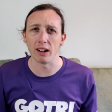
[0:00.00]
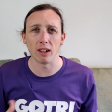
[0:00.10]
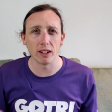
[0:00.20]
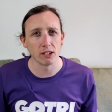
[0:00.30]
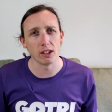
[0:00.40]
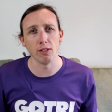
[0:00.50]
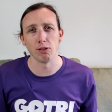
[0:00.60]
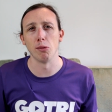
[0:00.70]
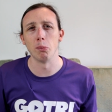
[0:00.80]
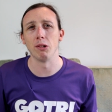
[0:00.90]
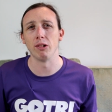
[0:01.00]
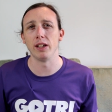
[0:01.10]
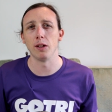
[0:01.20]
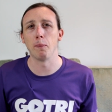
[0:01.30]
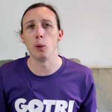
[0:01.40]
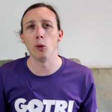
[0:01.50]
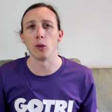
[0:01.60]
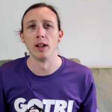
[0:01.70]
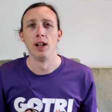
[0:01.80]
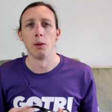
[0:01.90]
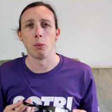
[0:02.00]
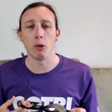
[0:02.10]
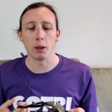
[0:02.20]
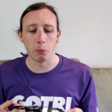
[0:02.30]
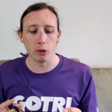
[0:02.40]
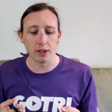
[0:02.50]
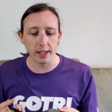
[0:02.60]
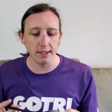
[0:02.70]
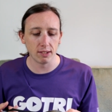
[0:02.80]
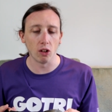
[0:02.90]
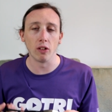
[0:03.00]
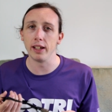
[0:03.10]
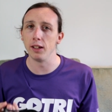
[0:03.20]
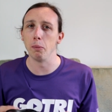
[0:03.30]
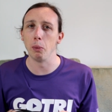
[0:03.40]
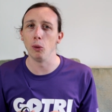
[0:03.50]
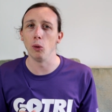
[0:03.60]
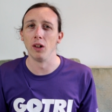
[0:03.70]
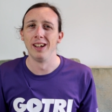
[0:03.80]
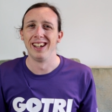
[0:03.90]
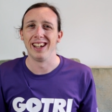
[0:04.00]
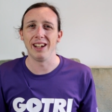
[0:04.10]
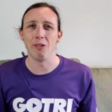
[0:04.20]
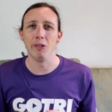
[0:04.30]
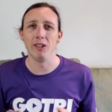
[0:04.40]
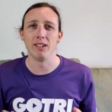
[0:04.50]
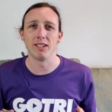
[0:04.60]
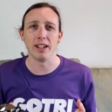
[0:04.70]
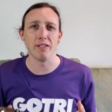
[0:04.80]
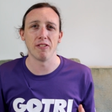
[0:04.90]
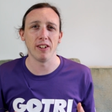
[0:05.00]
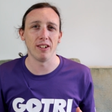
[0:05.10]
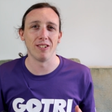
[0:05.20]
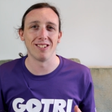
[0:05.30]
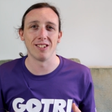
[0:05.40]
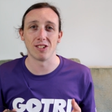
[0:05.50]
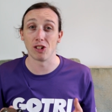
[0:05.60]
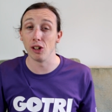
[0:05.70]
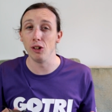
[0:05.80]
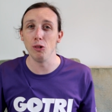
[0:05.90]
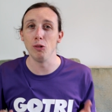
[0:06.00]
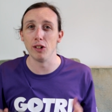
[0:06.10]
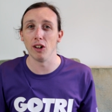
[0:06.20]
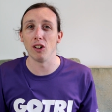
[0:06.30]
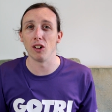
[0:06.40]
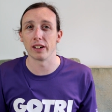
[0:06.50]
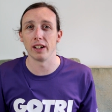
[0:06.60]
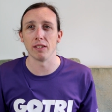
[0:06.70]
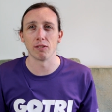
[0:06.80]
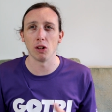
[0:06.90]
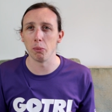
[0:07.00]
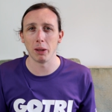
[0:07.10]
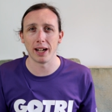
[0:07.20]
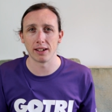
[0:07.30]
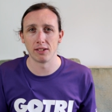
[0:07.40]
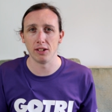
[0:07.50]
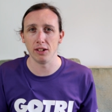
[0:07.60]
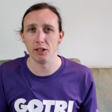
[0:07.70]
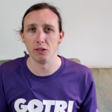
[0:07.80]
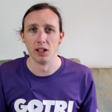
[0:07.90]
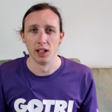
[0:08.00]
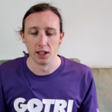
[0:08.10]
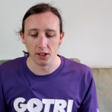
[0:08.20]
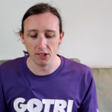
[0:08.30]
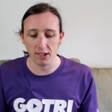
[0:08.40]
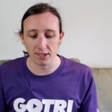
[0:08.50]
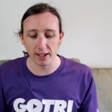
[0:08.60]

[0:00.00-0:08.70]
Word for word: I like to go for a mirror in the pool, but when I put these on in the pool, it felt too dark, and I've gone back to using